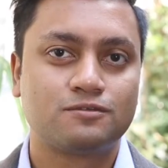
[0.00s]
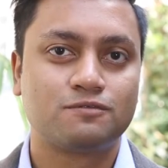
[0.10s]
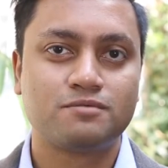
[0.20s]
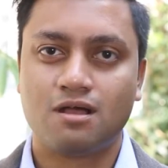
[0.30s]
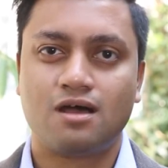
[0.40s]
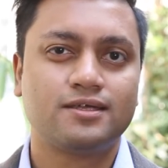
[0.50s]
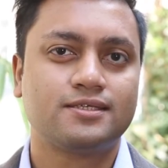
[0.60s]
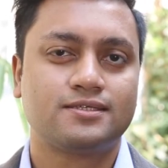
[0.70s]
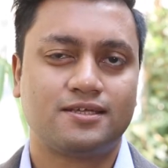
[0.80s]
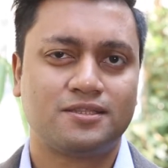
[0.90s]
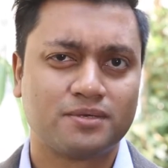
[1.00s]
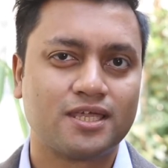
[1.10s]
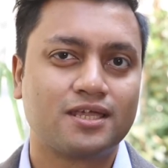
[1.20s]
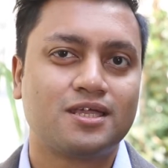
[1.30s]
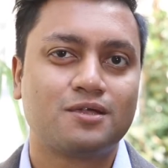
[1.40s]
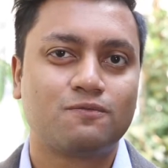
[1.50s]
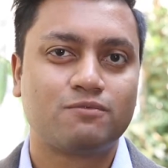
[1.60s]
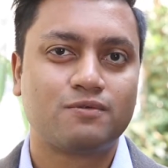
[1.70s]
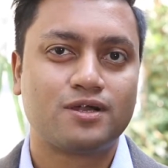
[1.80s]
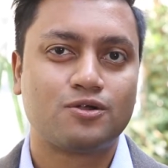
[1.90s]
To be honest, at the beginning
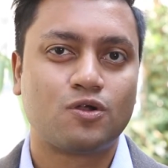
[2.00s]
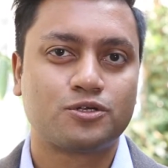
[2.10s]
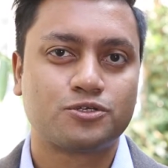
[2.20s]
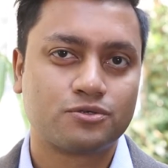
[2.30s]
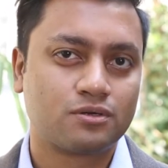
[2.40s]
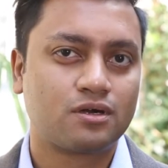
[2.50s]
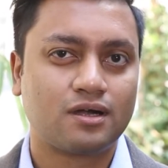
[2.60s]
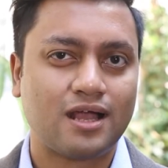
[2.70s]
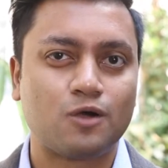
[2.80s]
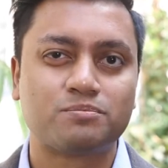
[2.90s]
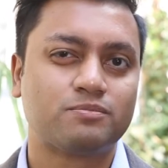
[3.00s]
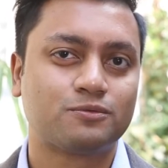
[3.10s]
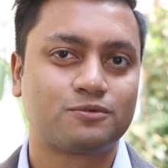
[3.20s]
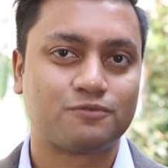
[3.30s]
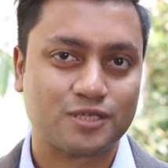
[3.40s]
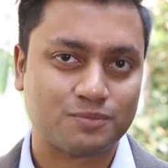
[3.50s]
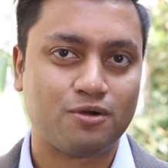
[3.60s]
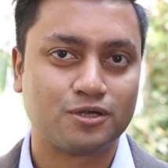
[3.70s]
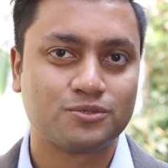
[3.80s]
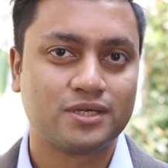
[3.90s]
we were not sure how people would
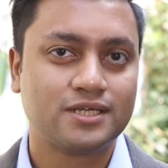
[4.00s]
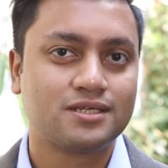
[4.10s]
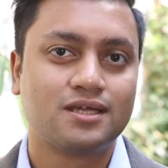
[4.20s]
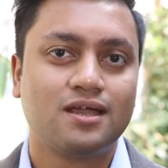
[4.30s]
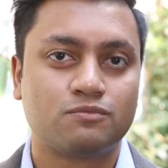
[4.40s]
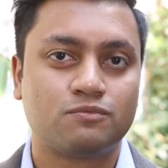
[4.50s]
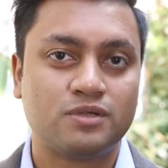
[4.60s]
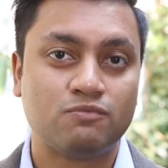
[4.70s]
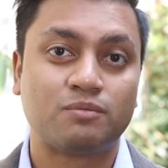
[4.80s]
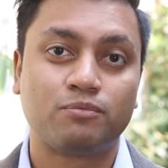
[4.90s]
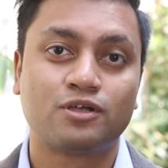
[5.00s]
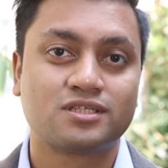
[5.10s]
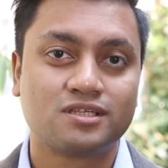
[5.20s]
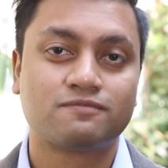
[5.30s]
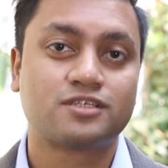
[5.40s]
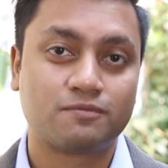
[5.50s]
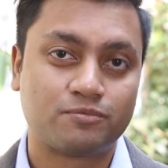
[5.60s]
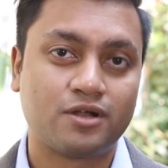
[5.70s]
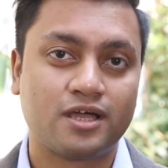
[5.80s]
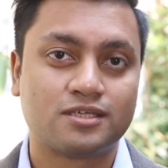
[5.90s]
respond to it. We were positively
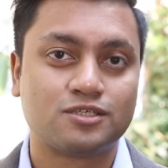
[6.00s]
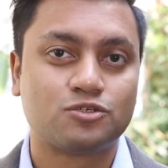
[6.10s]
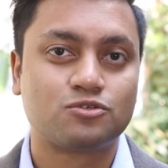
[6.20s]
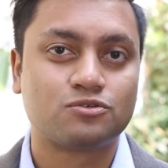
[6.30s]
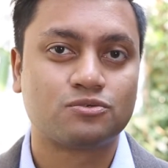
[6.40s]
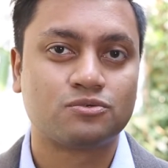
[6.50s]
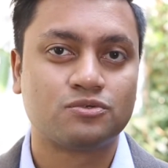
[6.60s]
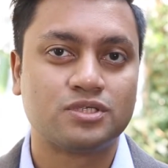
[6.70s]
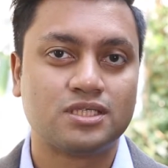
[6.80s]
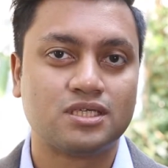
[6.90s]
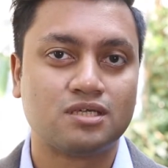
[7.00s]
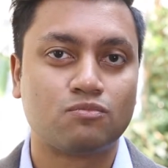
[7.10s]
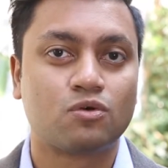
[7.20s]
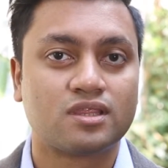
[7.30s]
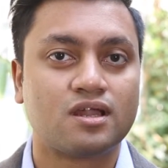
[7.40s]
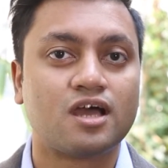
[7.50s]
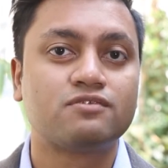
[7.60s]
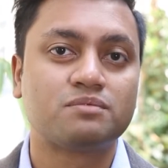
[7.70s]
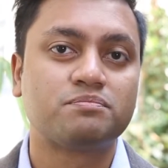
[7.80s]
surprised to see more than 100